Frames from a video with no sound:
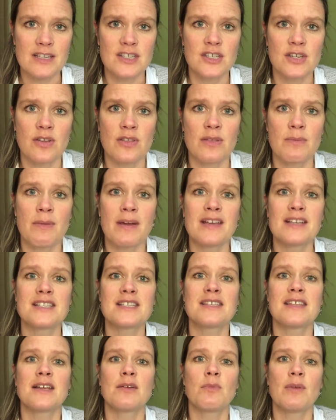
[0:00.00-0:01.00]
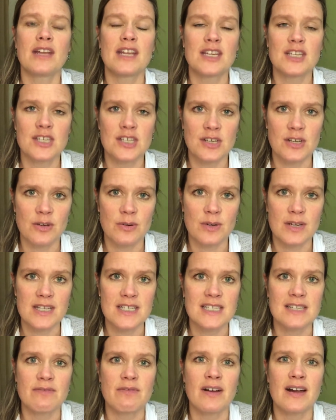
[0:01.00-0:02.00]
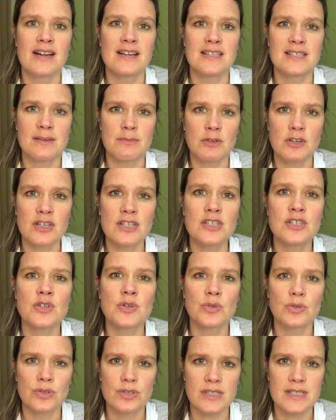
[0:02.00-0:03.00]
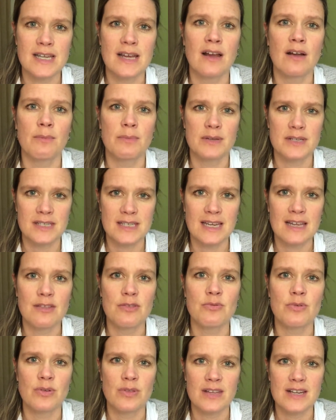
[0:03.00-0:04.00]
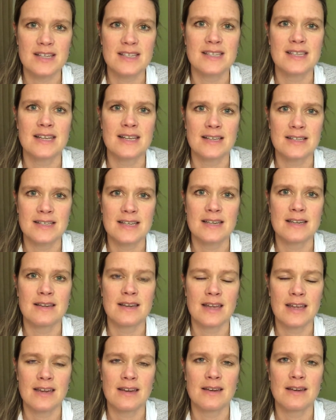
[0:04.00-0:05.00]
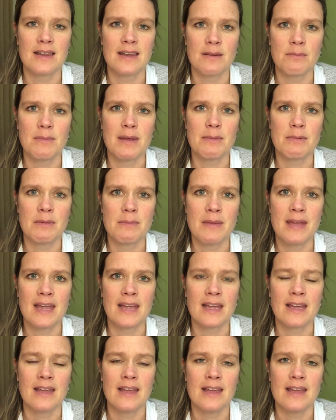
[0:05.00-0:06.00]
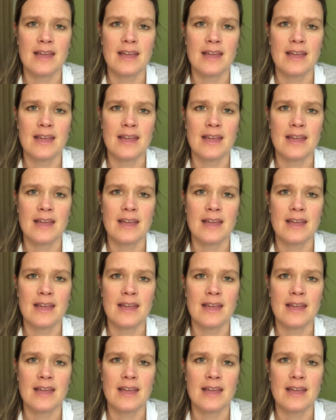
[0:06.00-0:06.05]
So the best thing we could do is to find some good tools to help us get through these things, and maybe make